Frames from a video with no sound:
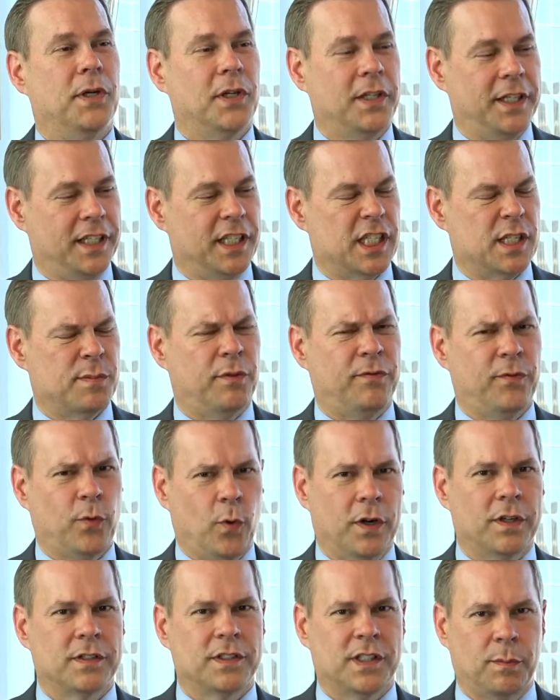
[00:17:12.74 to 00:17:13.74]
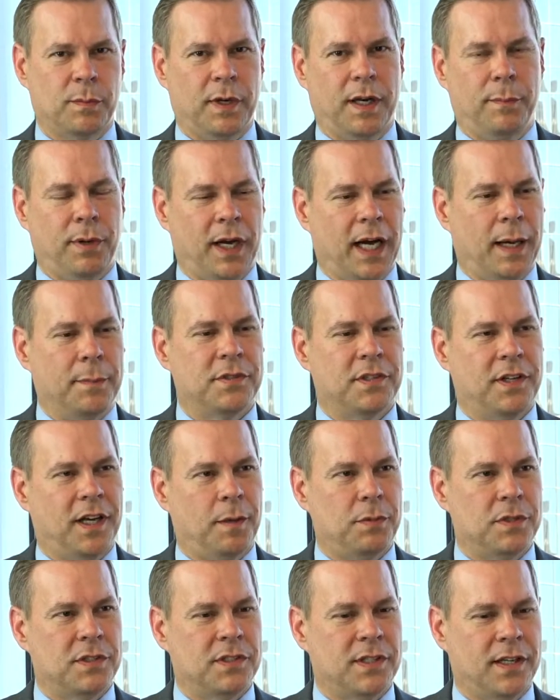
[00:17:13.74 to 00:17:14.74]
building this before somebody pops
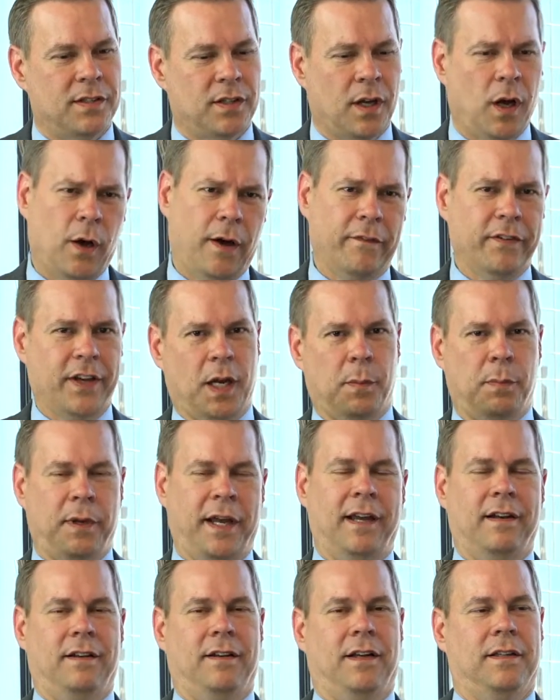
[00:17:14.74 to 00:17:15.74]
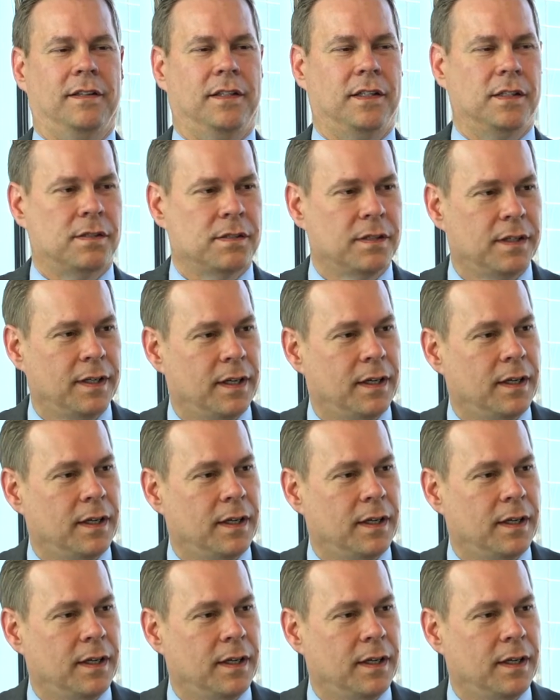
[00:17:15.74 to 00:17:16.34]
up and says, "Oh, I've got a patent on this."